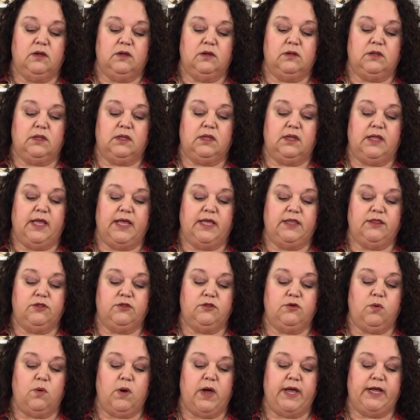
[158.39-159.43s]
length of
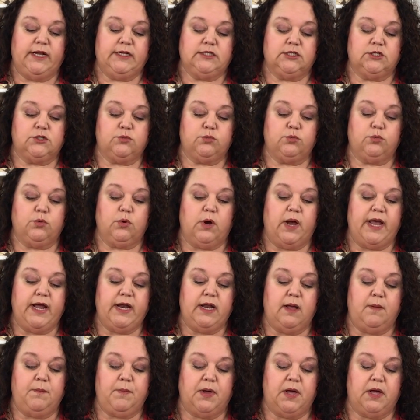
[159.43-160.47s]
twine just right
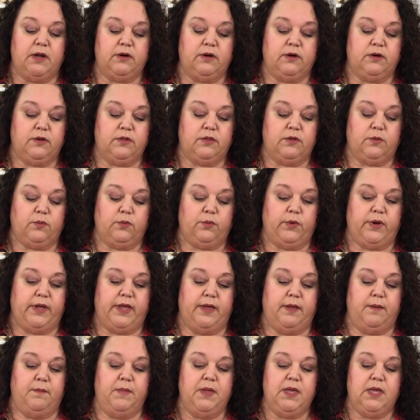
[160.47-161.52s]
up under the
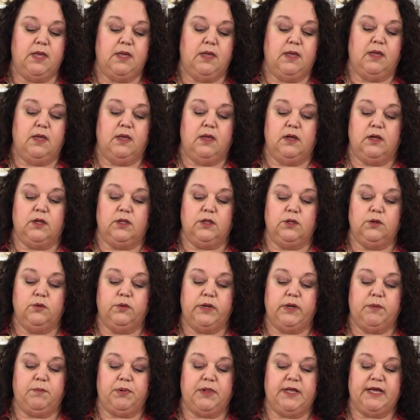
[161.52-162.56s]
rim, glue
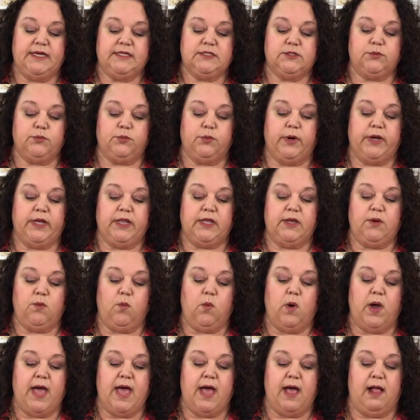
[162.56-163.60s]
it in place really
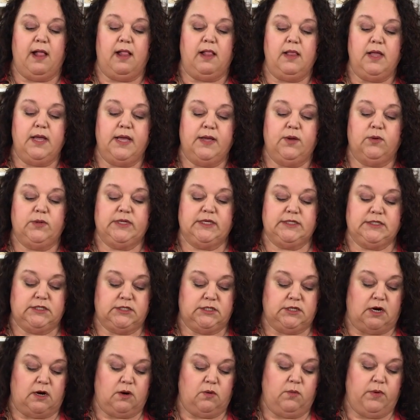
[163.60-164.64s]
well to
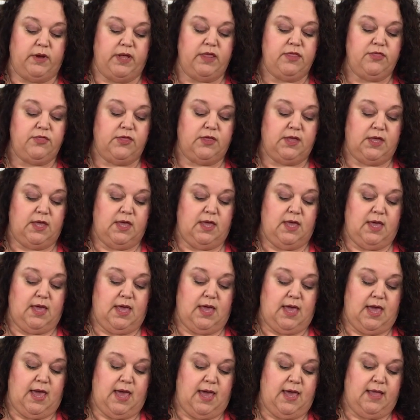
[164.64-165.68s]
start with,
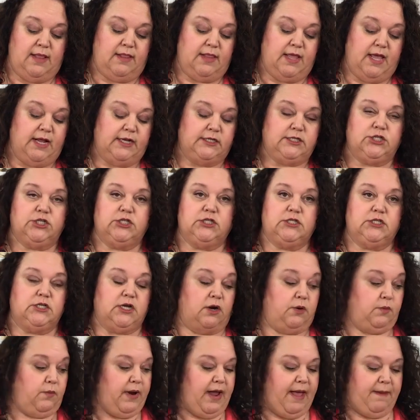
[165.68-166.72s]
and then just
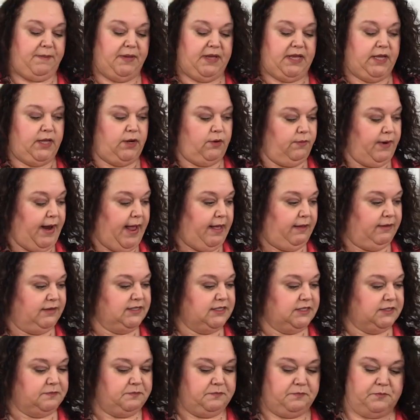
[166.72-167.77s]
start wrapping it
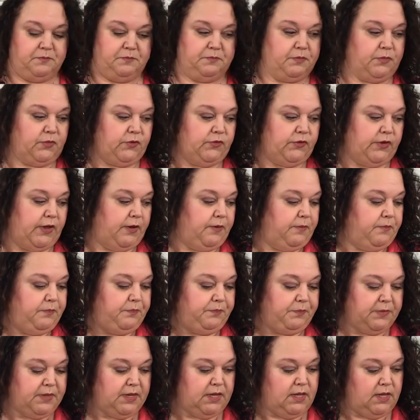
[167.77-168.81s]
around. So
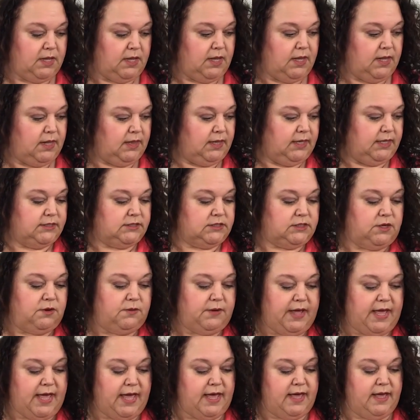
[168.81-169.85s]
let's go
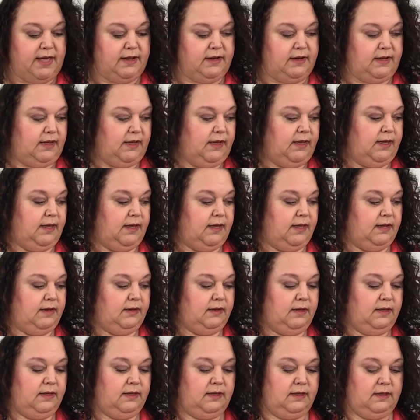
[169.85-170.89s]
ahead and
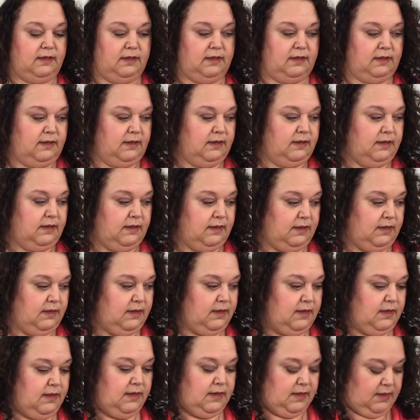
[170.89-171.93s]

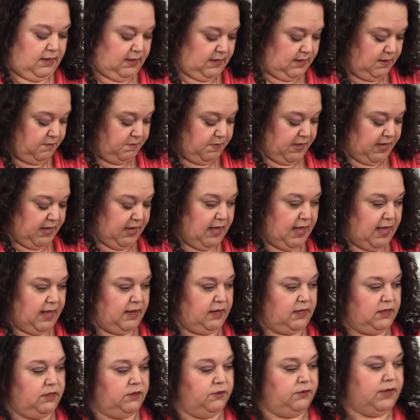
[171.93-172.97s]
get my
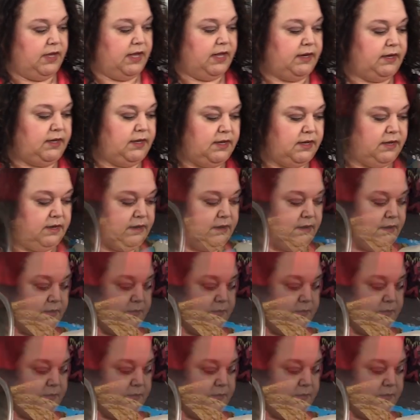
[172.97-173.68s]
hot glue gun here.